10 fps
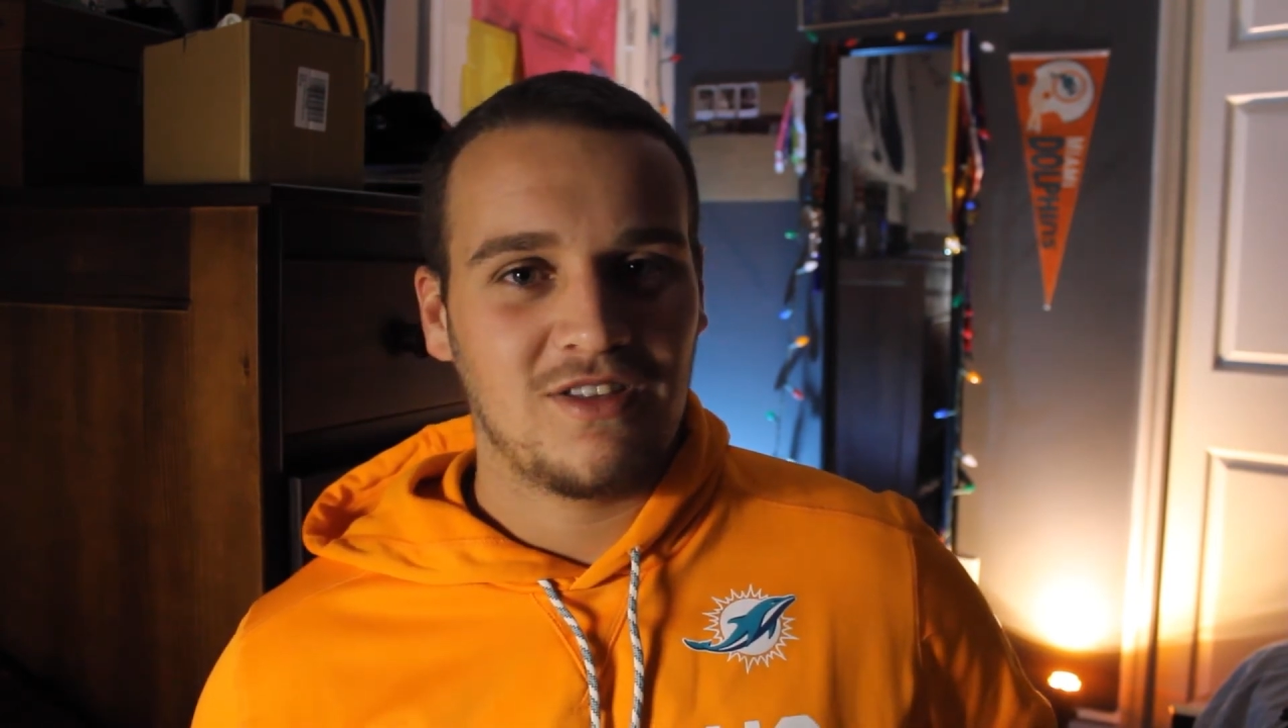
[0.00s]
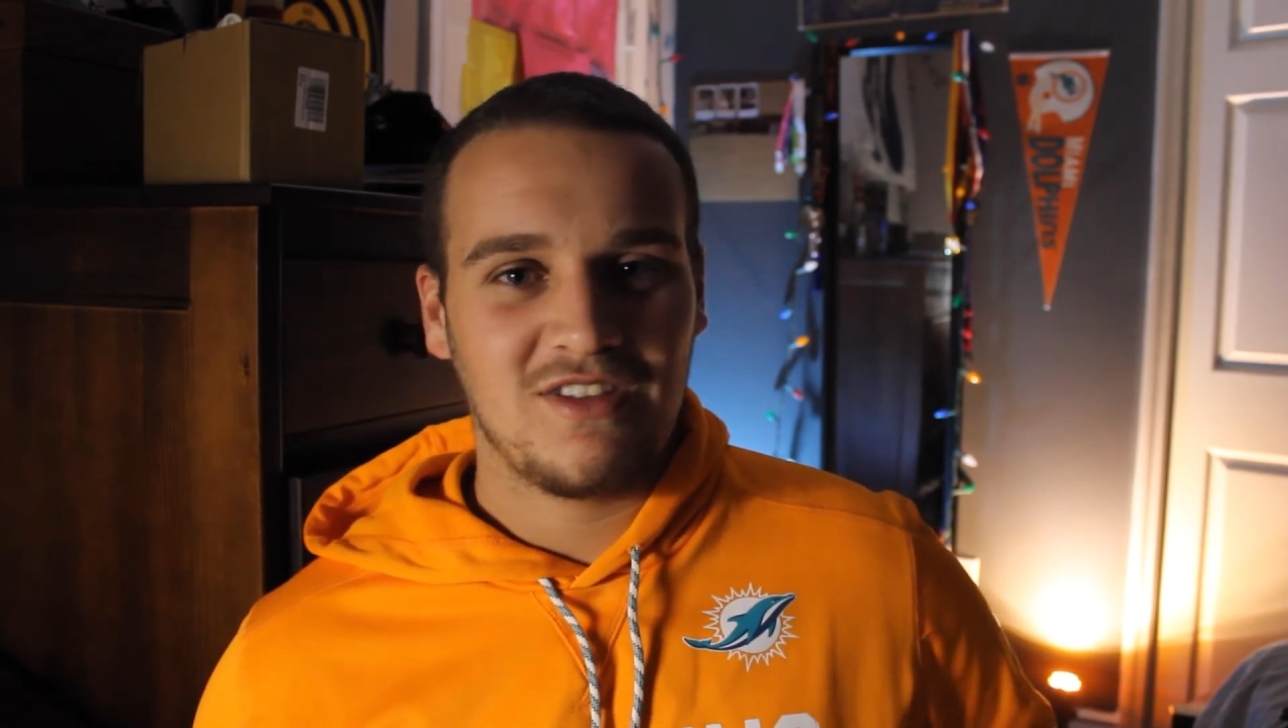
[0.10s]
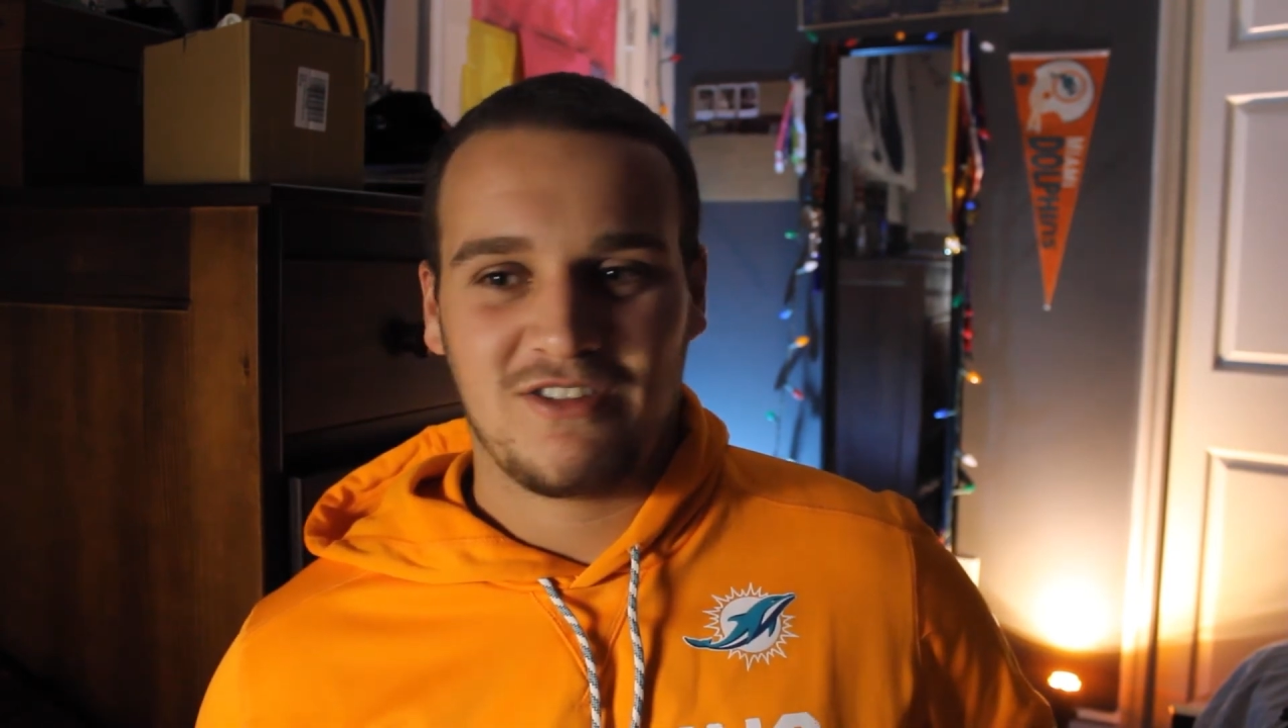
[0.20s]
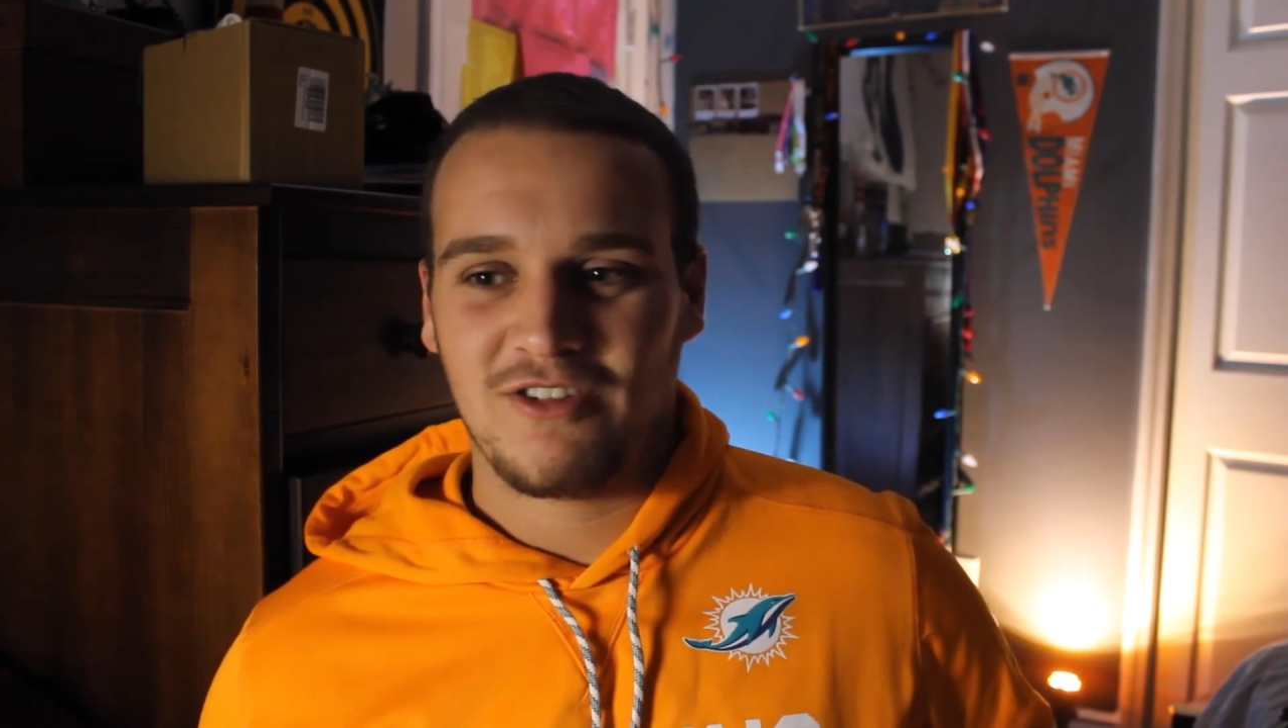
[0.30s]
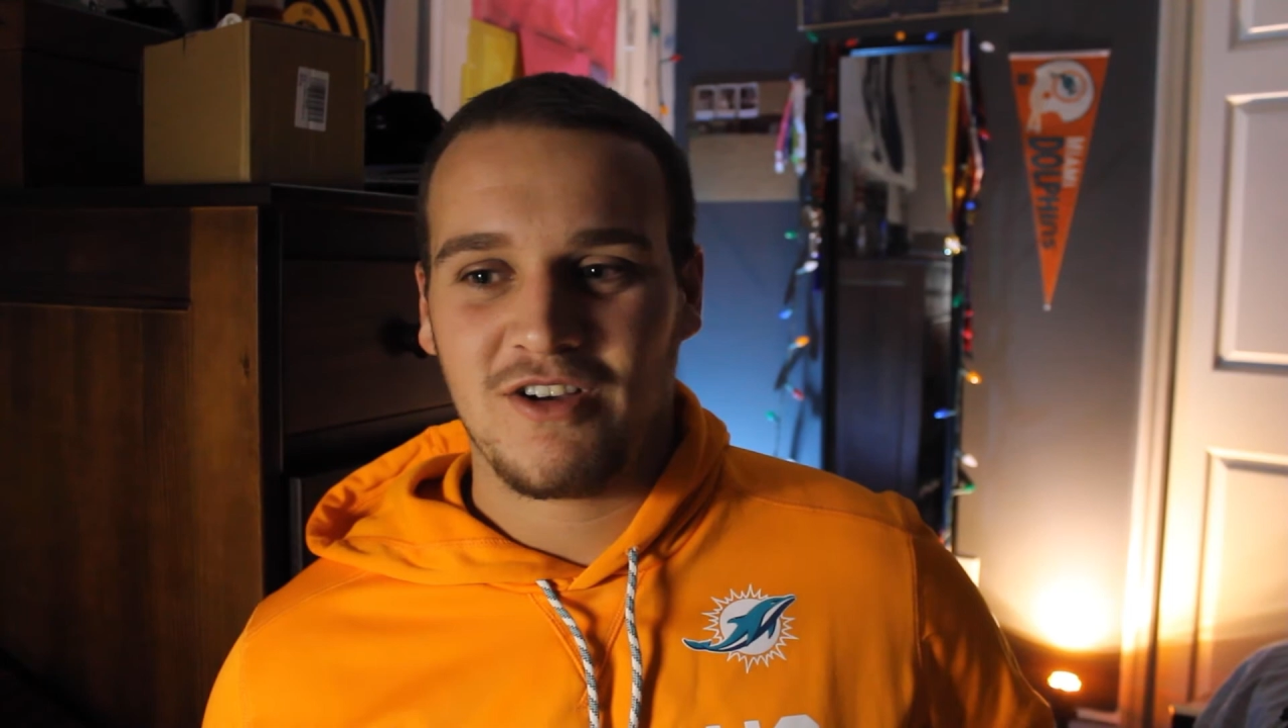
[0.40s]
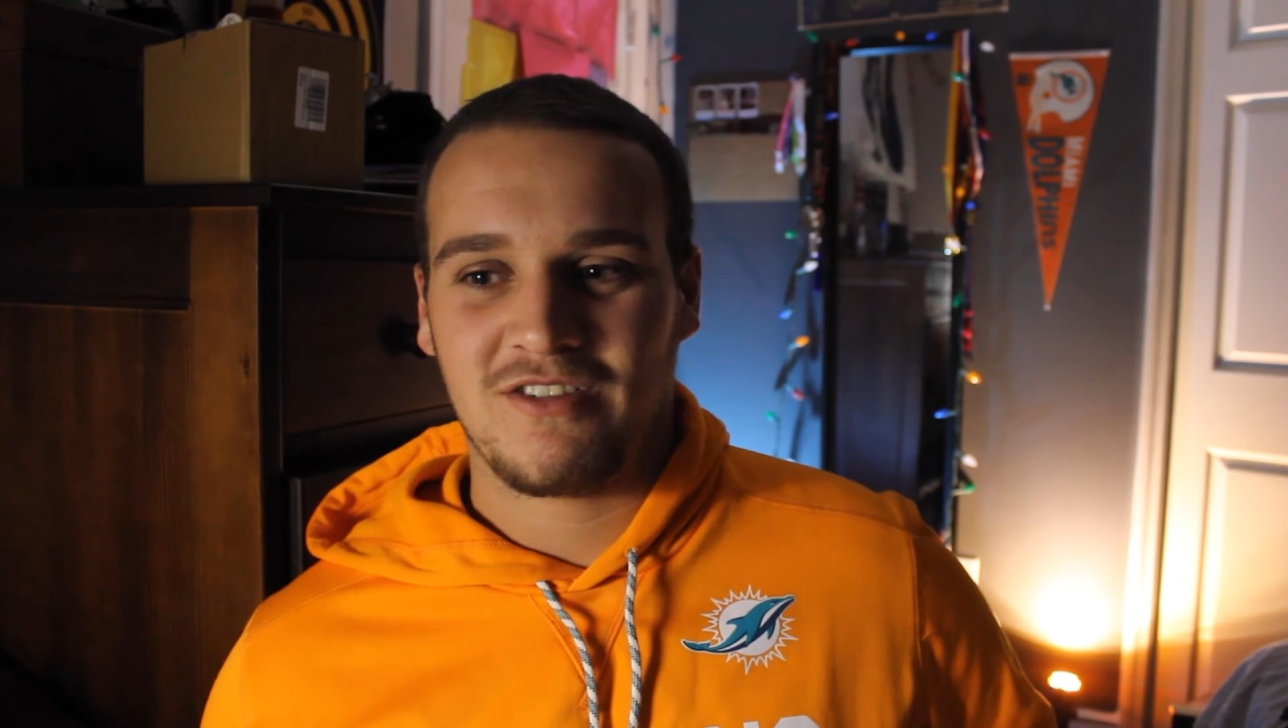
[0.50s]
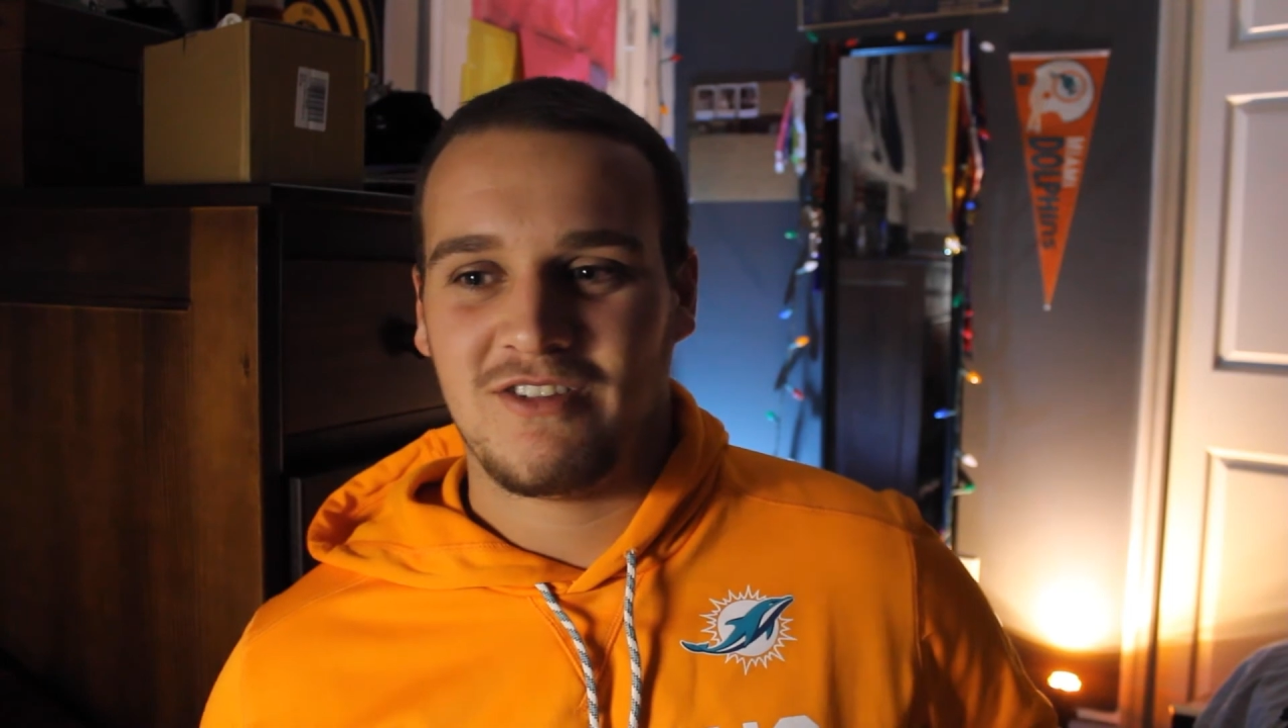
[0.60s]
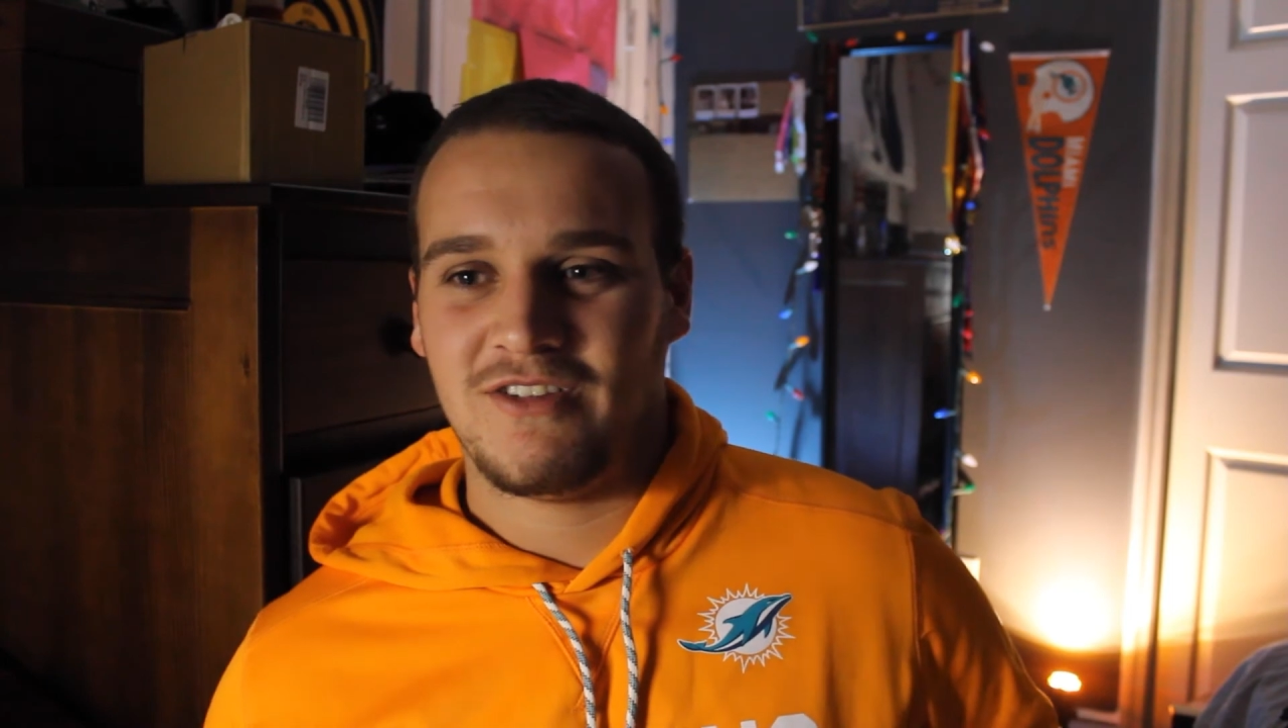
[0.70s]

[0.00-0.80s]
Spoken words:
it sucks